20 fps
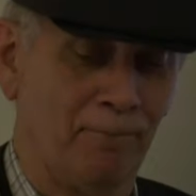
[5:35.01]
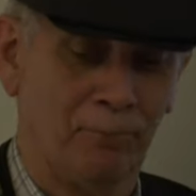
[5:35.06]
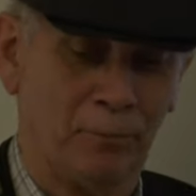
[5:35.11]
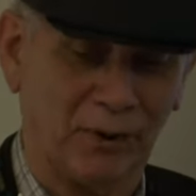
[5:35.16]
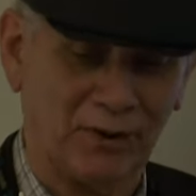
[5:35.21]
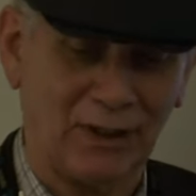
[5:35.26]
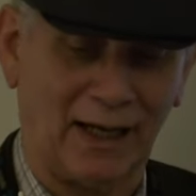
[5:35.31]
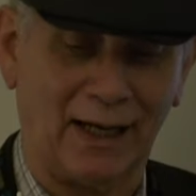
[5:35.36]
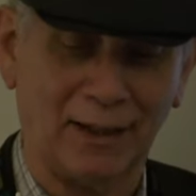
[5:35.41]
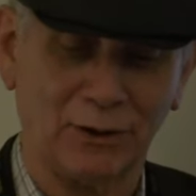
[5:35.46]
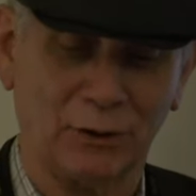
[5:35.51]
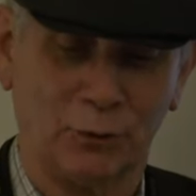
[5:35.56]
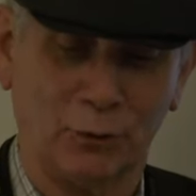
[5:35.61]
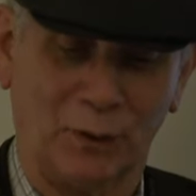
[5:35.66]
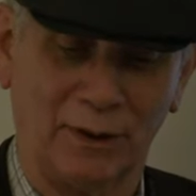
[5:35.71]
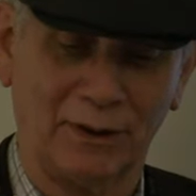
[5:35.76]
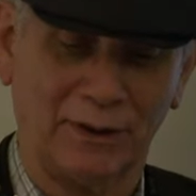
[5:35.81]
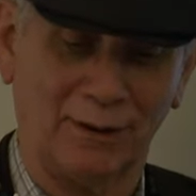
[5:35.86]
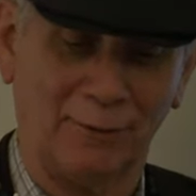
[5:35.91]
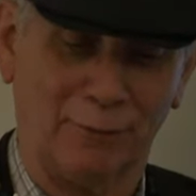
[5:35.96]
But that's
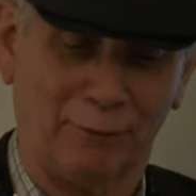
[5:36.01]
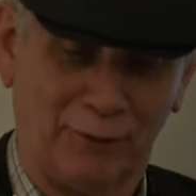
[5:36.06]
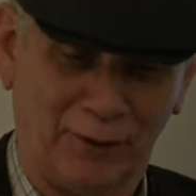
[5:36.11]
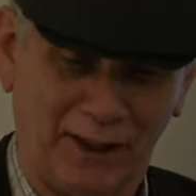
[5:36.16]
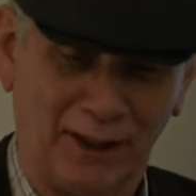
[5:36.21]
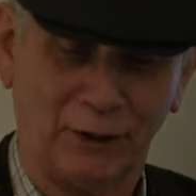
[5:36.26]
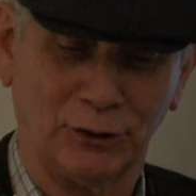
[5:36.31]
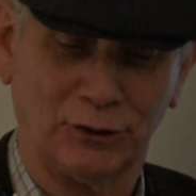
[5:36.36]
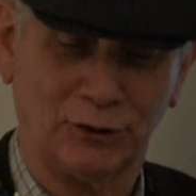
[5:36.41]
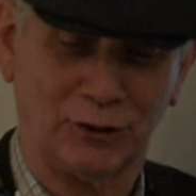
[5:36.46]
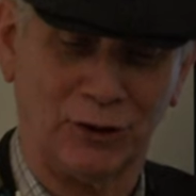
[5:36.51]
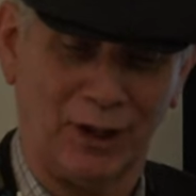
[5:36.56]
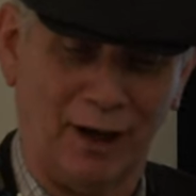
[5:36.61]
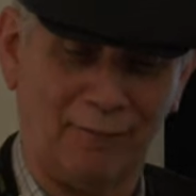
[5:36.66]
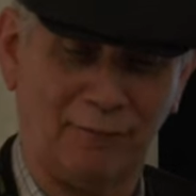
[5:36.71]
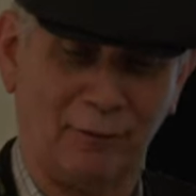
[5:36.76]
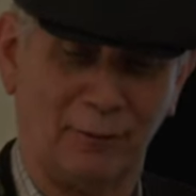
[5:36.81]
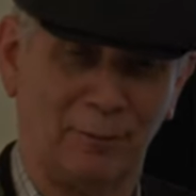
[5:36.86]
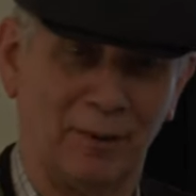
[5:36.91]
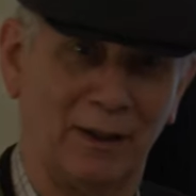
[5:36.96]
what the Finnish
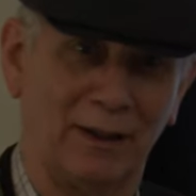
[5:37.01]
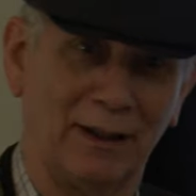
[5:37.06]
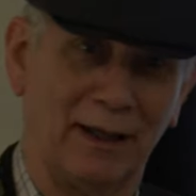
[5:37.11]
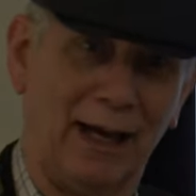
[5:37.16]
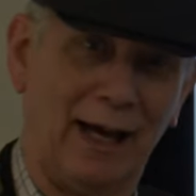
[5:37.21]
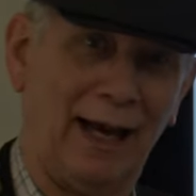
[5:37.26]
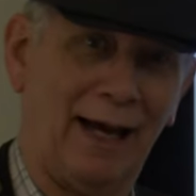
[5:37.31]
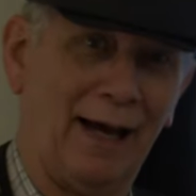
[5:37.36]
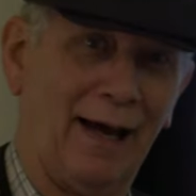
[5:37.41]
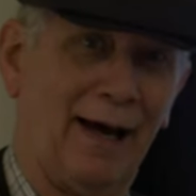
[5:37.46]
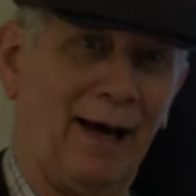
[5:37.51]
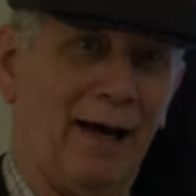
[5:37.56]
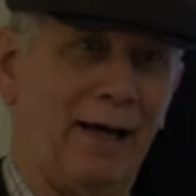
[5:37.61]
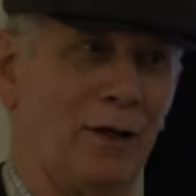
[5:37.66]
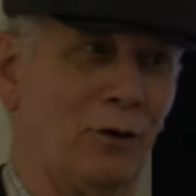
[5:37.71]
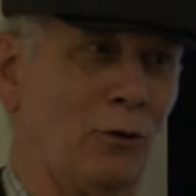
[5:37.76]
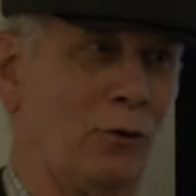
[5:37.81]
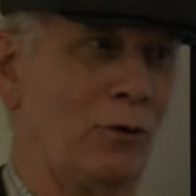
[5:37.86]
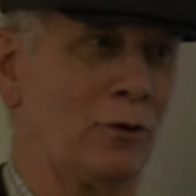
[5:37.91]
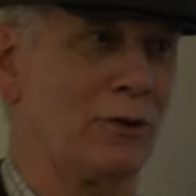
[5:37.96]
government
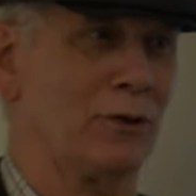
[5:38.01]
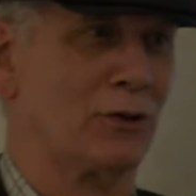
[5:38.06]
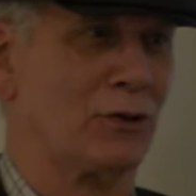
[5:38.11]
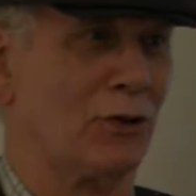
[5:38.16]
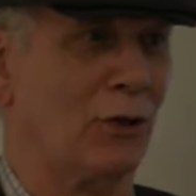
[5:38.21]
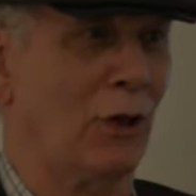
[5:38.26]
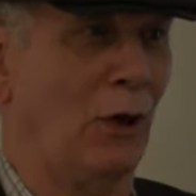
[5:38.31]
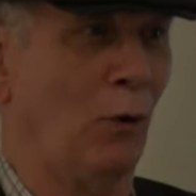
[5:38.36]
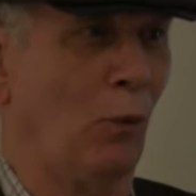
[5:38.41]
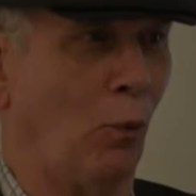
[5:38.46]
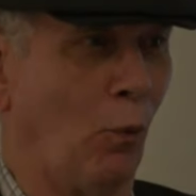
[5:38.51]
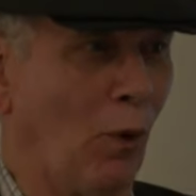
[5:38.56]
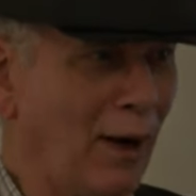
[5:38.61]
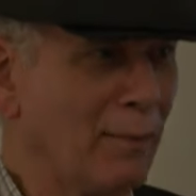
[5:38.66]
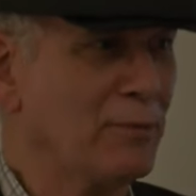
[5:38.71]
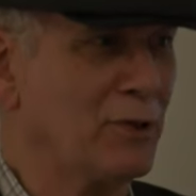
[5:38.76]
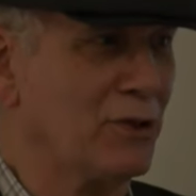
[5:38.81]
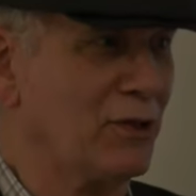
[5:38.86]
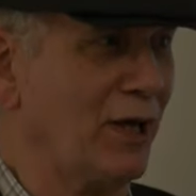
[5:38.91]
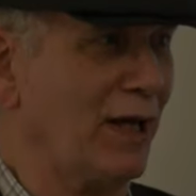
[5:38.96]
AI course
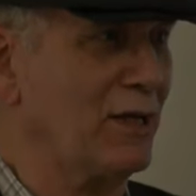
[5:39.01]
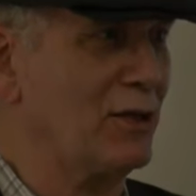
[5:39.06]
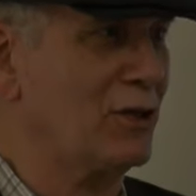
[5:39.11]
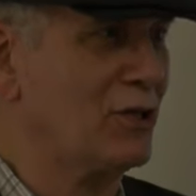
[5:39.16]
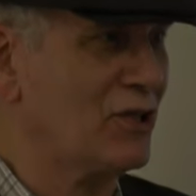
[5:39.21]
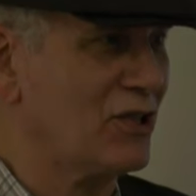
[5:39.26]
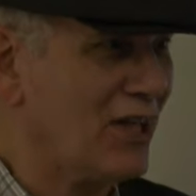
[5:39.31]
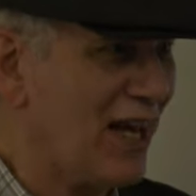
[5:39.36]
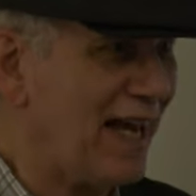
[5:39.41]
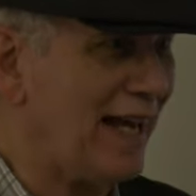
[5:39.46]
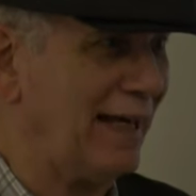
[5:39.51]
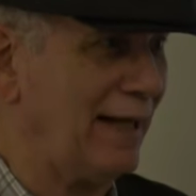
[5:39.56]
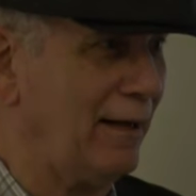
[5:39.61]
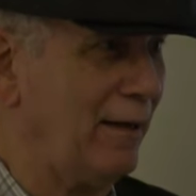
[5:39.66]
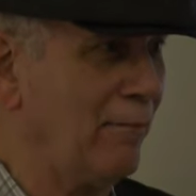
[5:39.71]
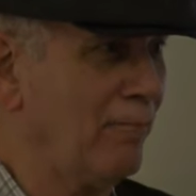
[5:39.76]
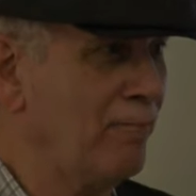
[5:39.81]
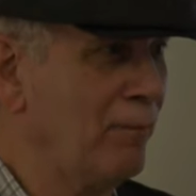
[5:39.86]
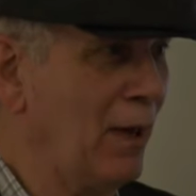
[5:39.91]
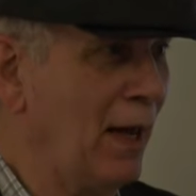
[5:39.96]
website said.